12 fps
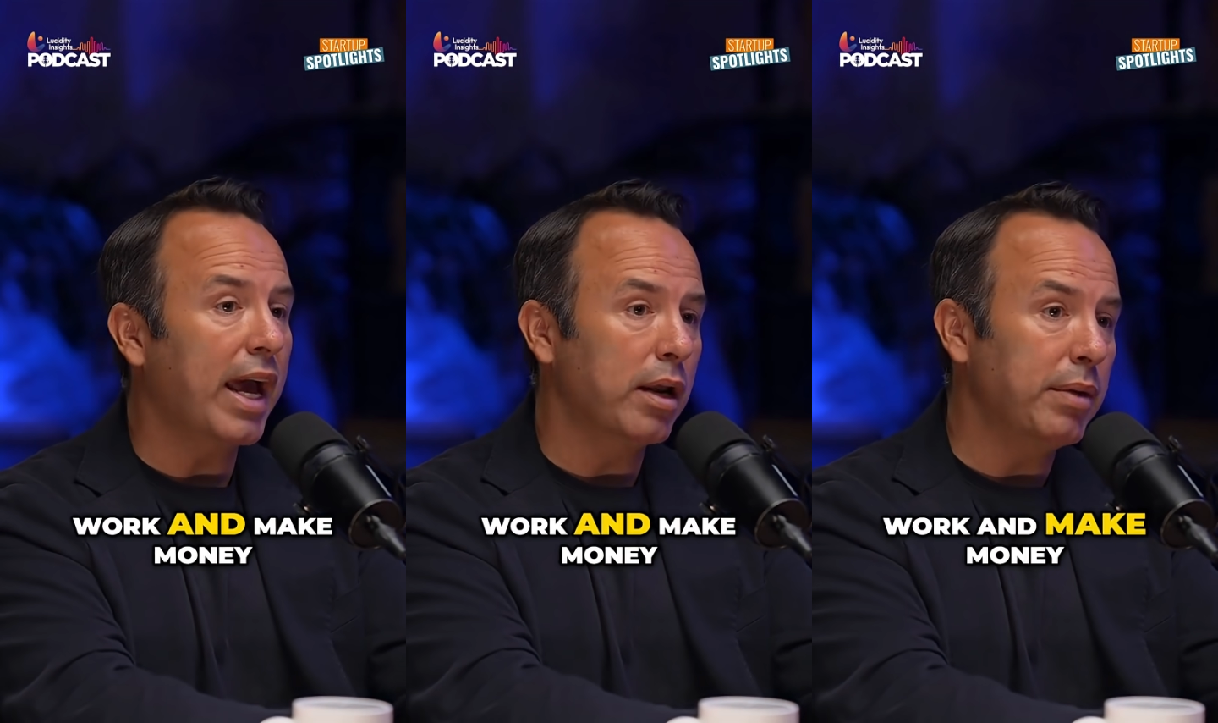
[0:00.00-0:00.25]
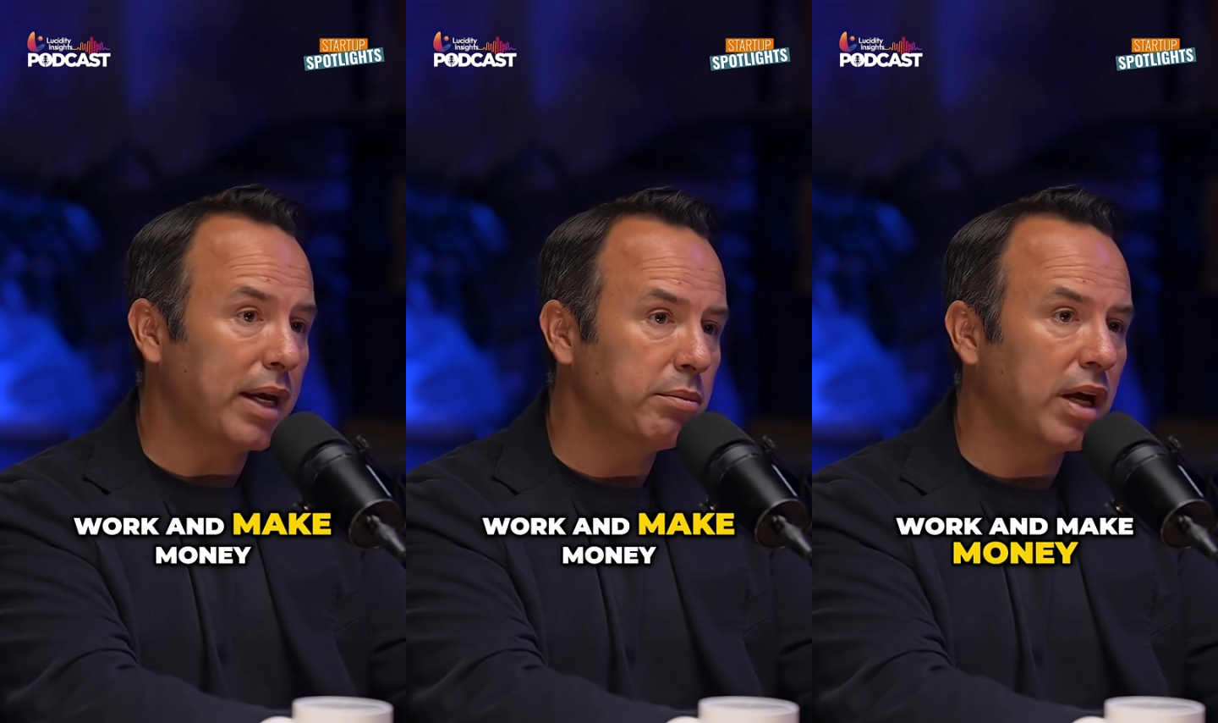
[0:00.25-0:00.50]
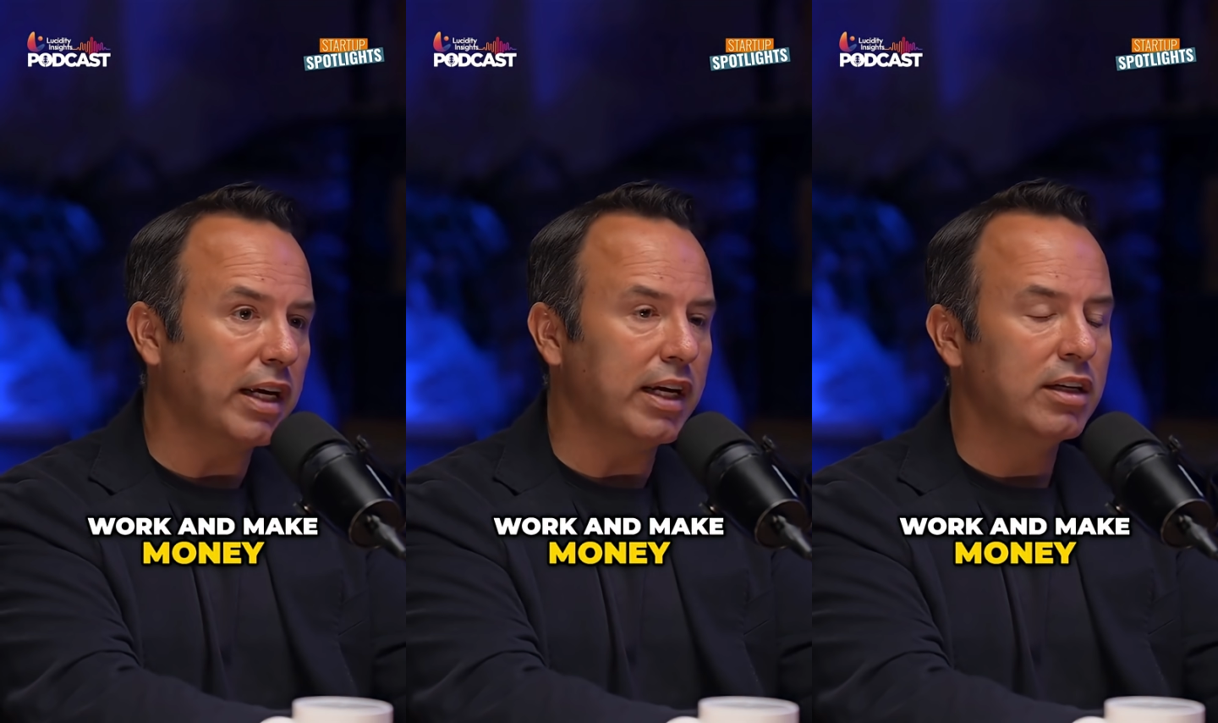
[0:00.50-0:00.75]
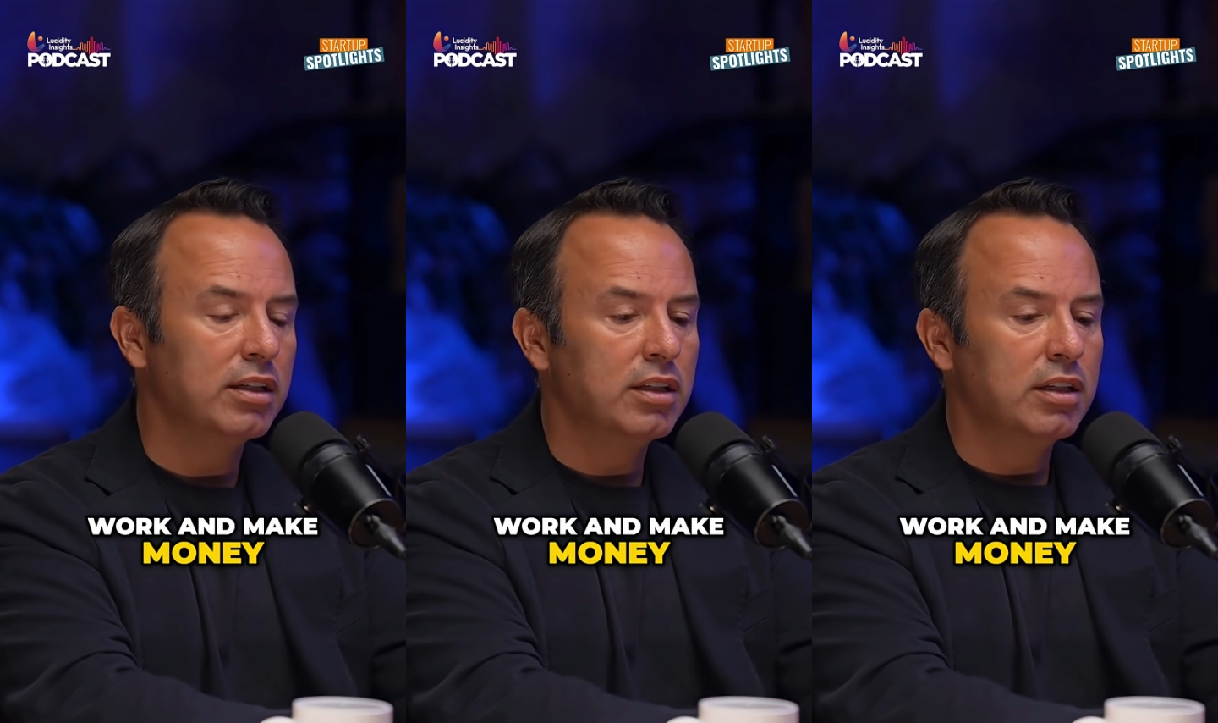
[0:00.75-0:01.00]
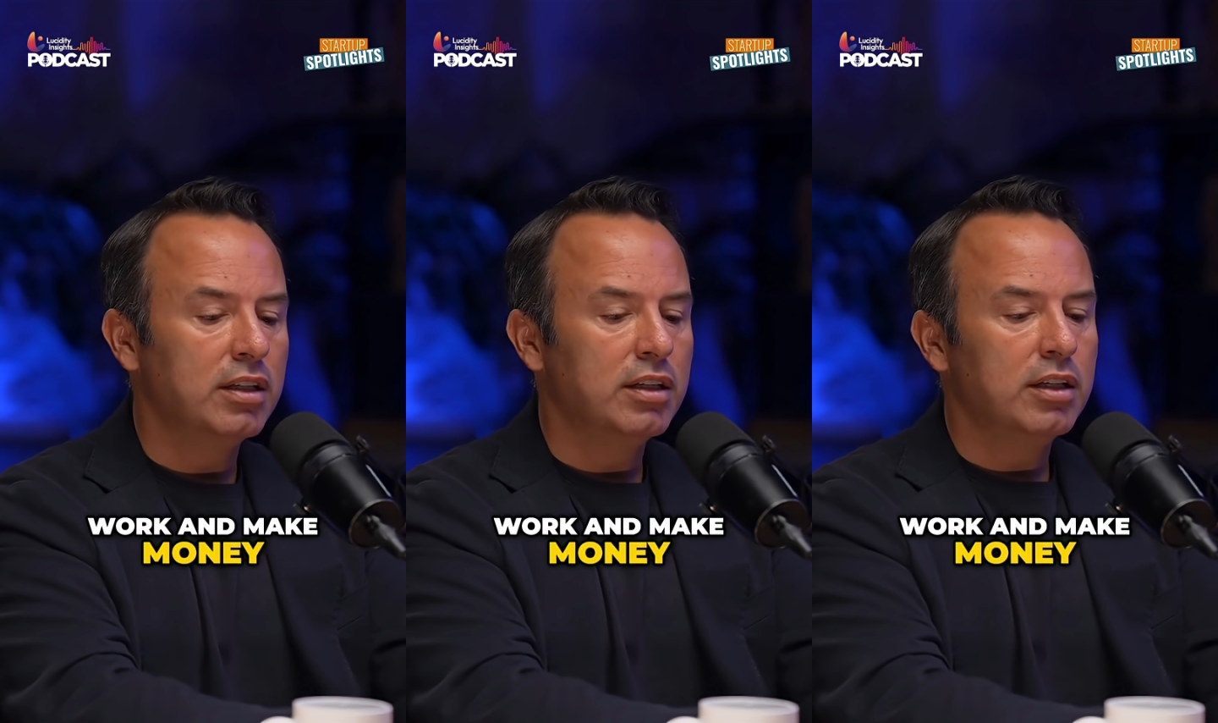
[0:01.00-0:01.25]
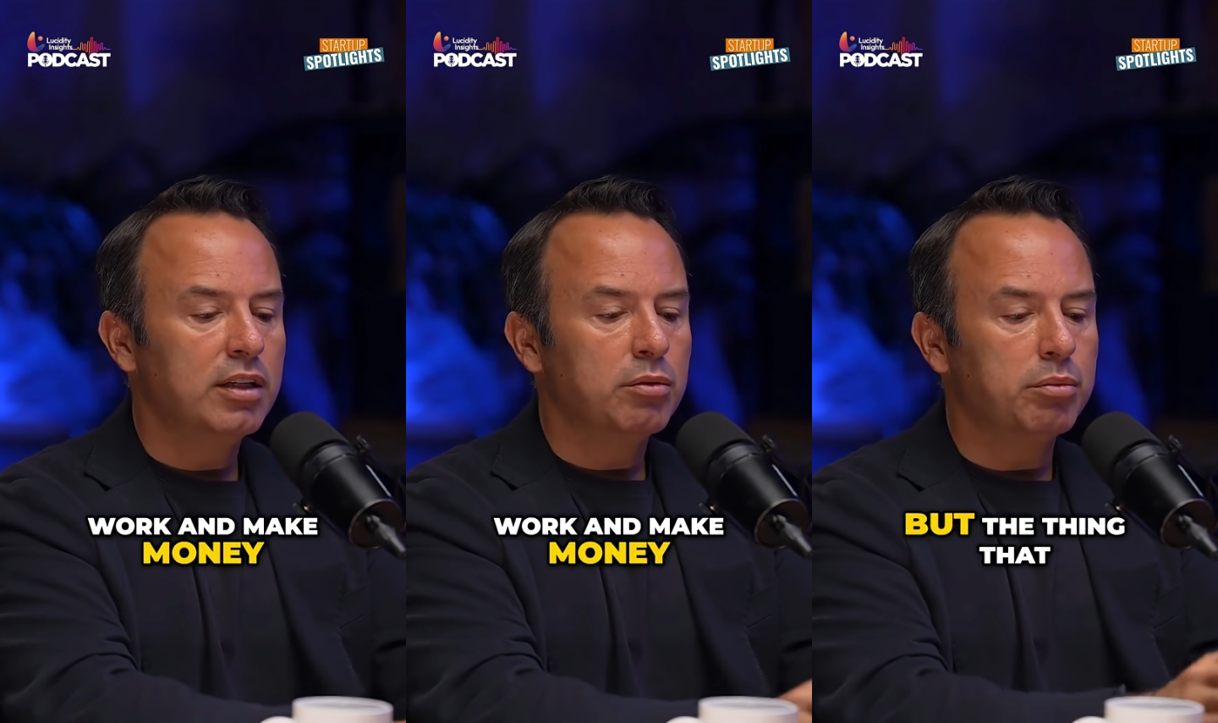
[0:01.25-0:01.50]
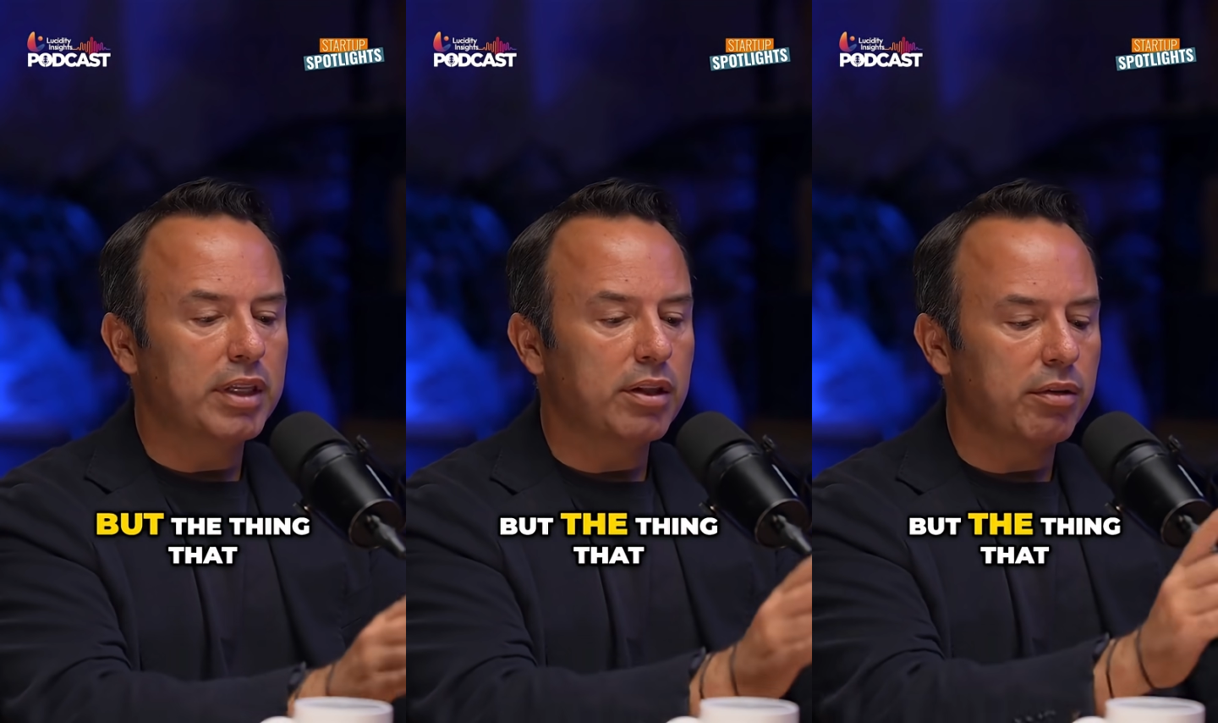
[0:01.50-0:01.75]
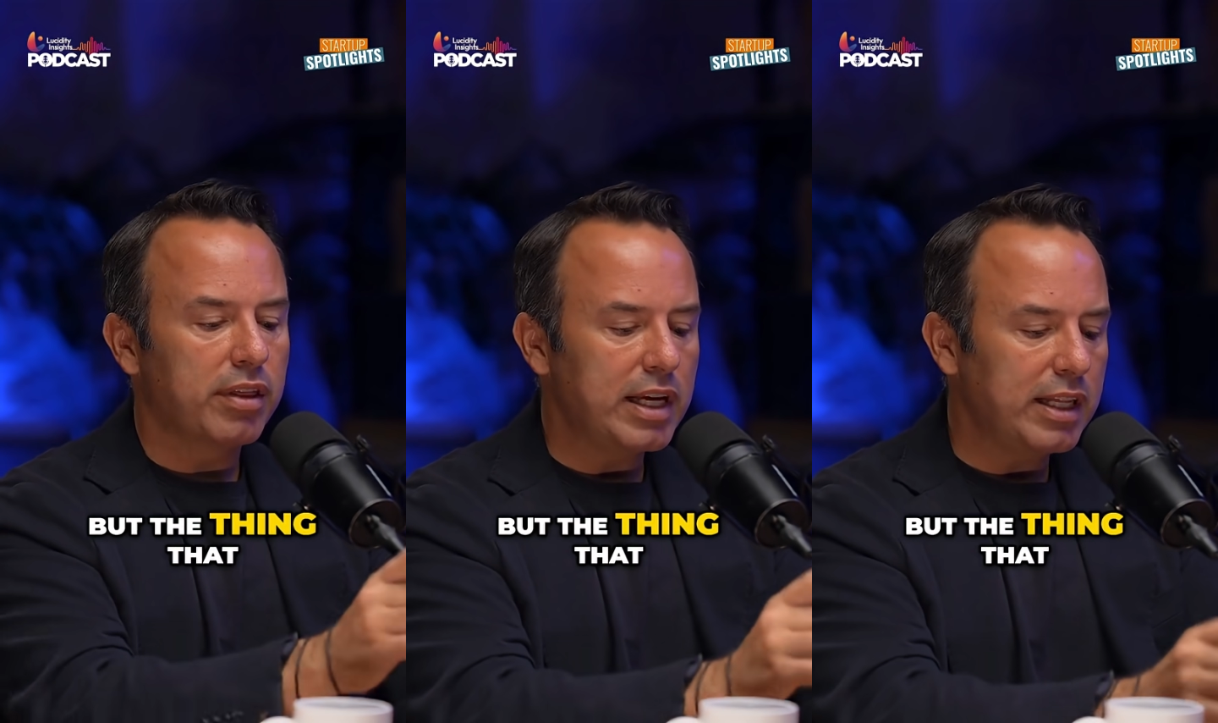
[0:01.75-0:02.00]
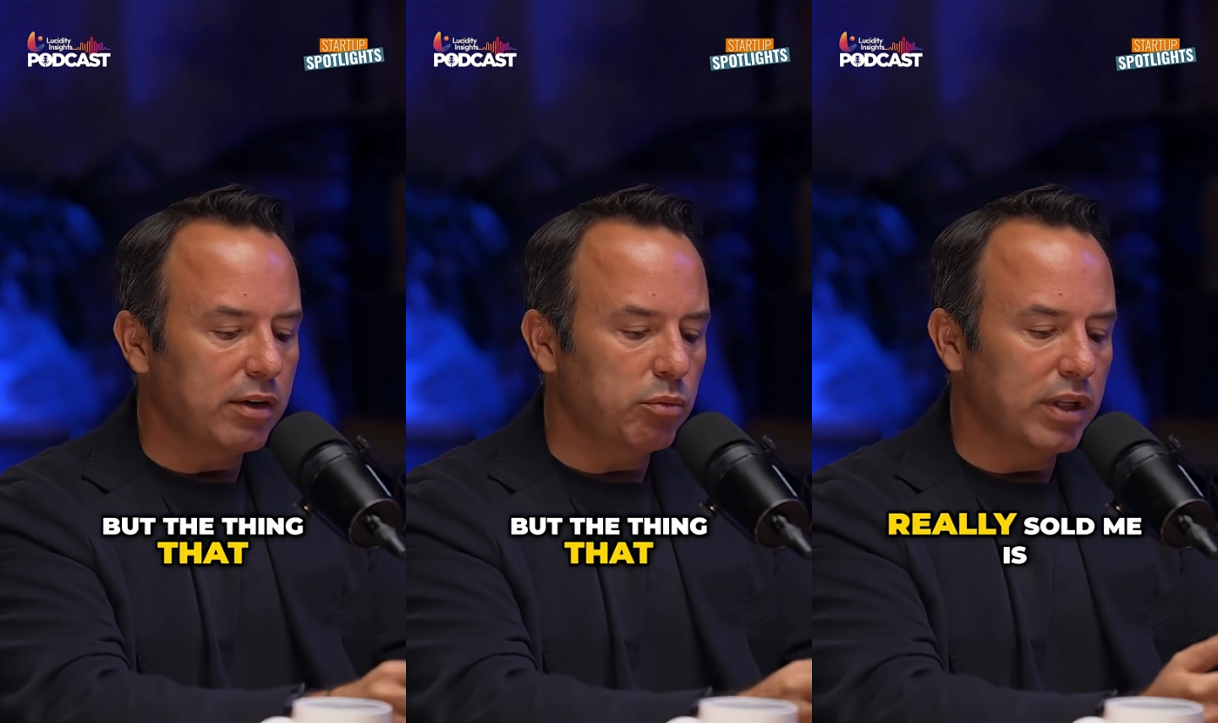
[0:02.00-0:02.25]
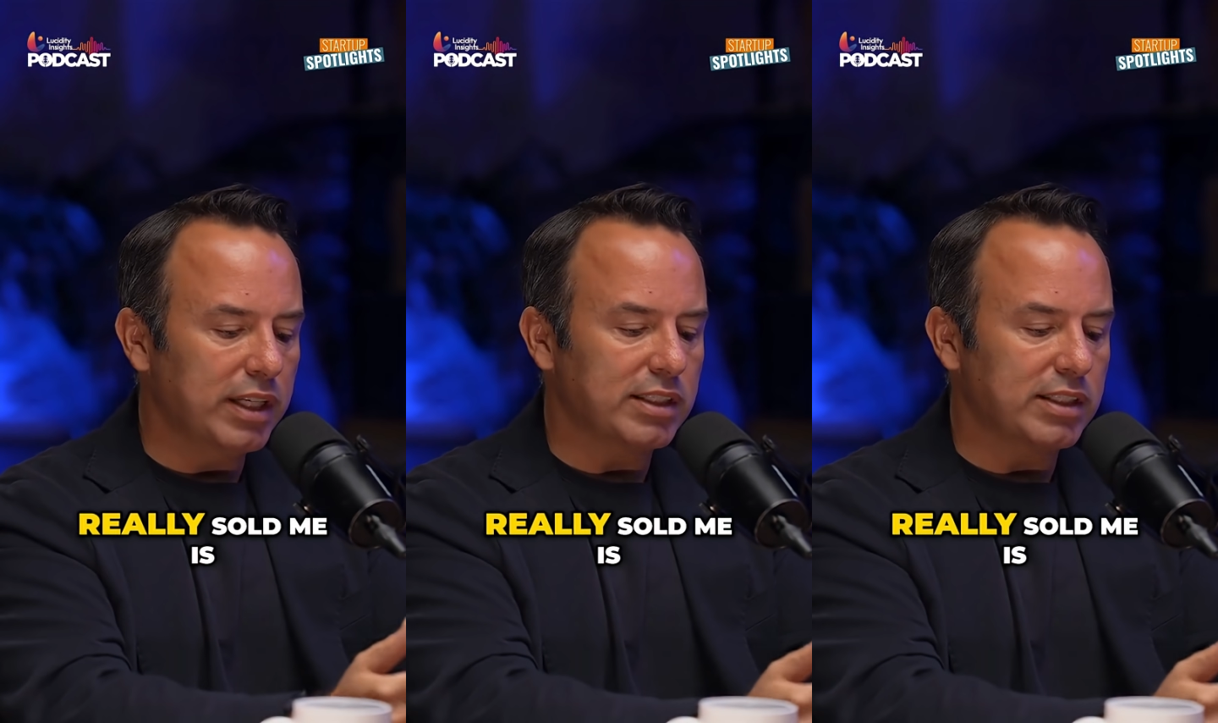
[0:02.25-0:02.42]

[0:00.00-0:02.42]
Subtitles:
and make money. But the thing that really